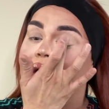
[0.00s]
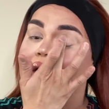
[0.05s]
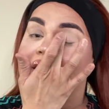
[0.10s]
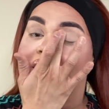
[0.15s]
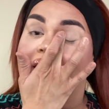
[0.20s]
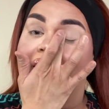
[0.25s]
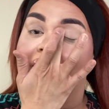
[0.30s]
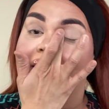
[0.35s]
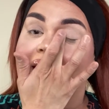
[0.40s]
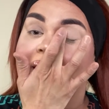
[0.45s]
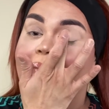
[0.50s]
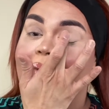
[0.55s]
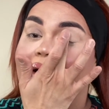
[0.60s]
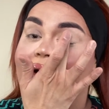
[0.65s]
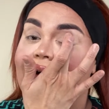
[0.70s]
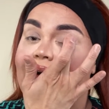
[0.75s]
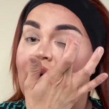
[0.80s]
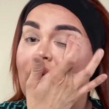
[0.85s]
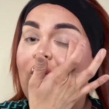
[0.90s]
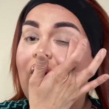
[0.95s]
the heck am I
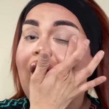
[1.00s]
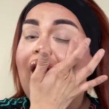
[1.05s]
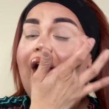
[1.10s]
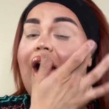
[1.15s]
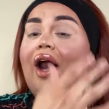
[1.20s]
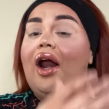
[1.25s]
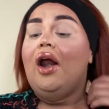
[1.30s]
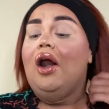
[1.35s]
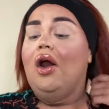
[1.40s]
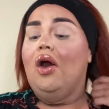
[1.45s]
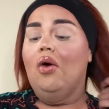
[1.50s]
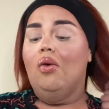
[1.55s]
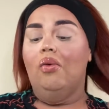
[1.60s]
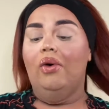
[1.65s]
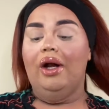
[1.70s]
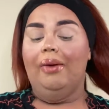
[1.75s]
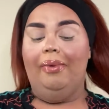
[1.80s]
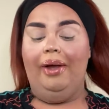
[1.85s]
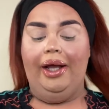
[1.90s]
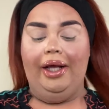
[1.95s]
gonna wear?
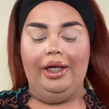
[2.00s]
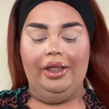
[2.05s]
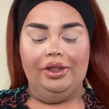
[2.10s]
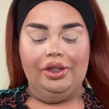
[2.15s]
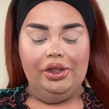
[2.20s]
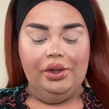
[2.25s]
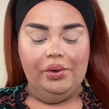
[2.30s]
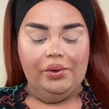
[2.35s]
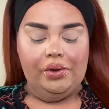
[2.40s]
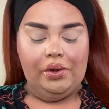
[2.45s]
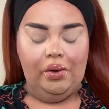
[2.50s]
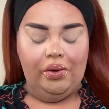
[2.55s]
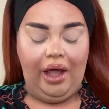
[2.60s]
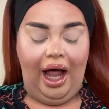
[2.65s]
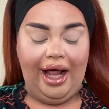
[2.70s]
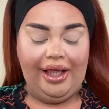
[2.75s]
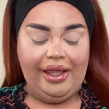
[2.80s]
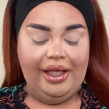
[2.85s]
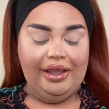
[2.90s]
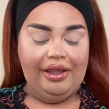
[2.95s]
What am I gonna do? So
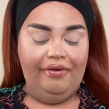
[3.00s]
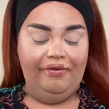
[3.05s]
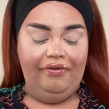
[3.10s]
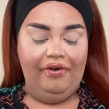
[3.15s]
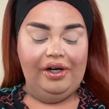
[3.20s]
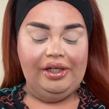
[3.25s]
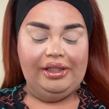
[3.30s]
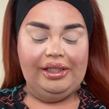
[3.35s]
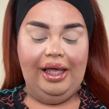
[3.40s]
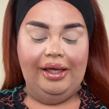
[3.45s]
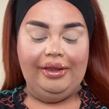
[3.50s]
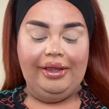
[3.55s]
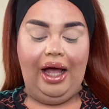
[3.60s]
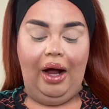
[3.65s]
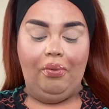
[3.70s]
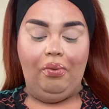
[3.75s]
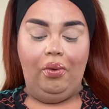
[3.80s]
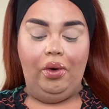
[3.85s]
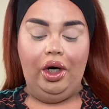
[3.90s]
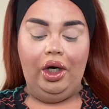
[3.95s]
I think the first thing
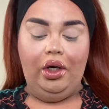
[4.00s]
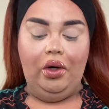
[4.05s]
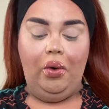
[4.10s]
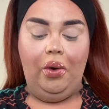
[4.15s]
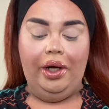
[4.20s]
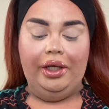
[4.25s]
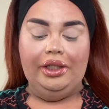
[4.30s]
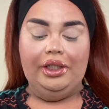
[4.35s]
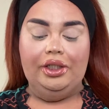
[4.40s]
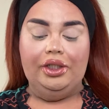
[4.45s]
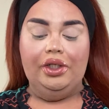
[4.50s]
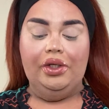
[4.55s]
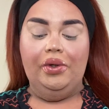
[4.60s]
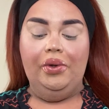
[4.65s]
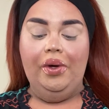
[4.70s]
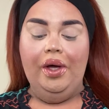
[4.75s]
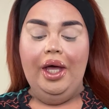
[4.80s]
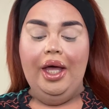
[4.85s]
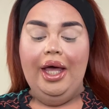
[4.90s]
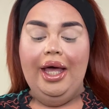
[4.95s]
that we're going to
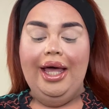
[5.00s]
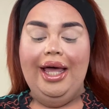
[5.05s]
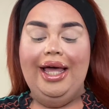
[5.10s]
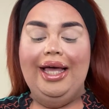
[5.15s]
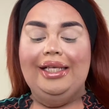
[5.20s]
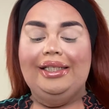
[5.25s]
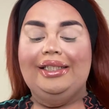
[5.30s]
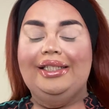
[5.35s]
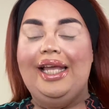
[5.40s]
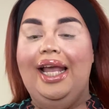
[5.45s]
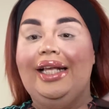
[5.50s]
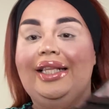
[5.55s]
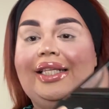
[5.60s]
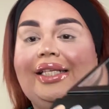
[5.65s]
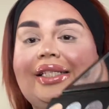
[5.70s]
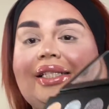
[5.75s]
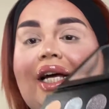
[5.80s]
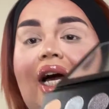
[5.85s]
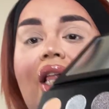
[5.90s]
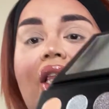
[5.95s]
do is take
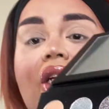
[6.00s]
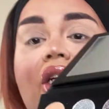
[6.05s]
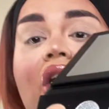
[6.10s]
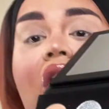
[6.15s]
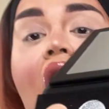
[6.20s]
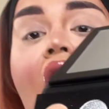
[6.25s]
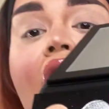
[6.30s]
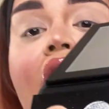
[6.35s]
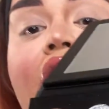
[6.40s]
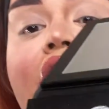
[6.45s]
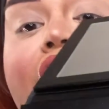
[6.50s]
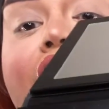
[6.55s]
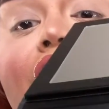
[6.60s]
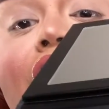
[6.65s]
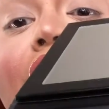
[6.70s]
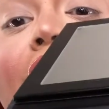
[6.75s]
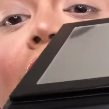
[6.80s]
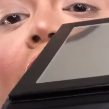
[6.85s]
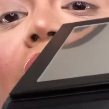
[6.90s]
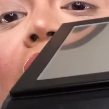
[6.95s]
this color called
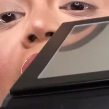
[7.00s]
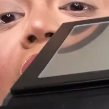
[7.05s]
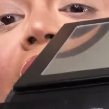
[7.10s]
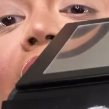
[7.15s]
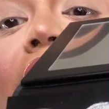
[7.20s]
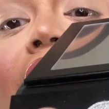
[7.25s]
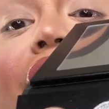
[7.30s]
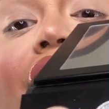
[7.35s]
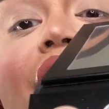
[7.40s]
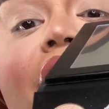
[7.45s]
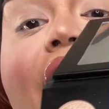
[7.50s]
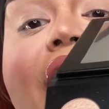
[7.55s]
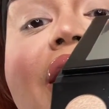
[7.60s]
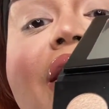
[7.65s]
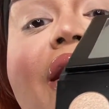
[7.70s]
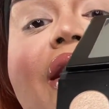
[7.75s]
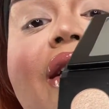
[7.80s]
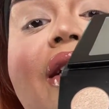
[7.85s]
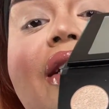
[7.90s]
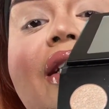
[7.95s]
Lagoon here, as you guys
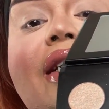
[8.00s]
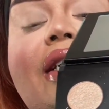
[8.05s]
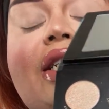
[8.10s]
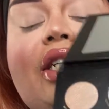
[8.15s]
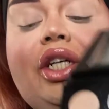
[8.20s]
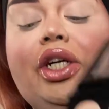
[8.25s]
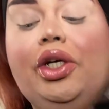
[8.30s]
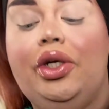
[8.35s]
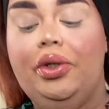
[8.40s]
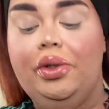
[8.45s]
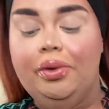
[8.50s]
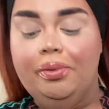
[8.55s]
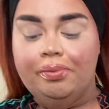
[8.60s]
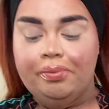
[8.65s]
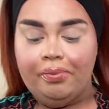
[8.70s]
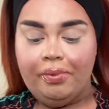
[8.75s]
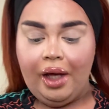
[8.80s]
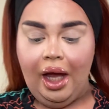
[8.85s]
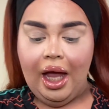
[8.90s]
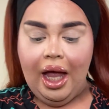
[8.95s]
can see, Lagoon.
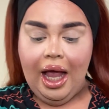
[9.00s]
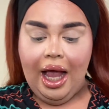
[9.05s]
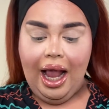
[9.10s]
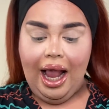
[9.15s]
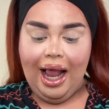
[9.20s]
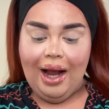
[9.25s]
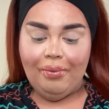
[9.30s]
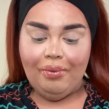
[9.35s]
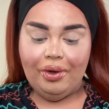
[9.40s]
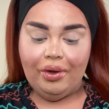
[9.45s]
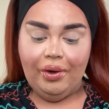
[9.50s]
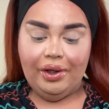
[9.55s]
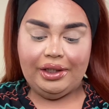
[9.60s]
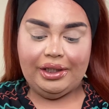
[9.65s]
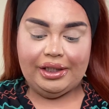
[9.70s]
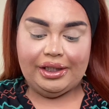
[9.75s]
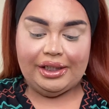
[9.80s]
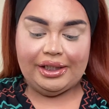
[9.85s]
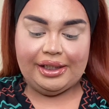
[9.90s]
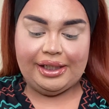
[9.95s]
And we're going
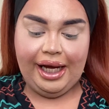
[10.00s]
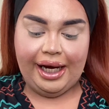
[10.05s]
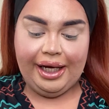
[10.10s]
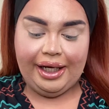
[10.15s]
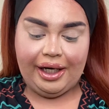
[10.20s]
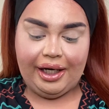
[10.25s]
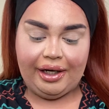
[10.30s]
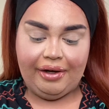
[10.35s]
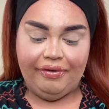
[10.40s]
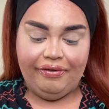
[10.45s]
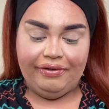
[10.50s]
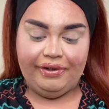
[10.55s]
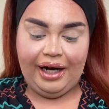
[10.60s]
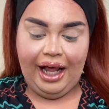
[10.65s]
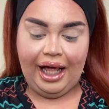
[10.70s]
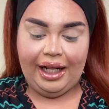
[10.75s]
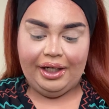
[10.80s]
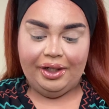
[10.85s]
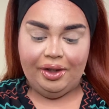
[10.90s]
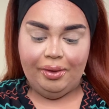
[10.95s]
to just take it on a
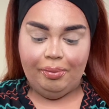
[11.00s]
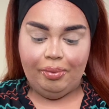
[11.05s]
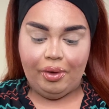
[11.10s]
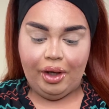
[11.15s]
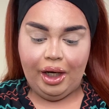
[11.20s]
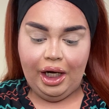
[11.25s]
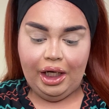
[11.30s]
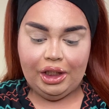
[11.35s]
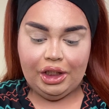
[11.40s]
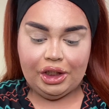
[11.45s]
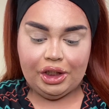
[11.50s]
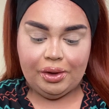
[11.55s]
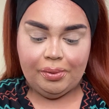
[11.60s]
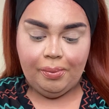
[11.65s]
flat little brush.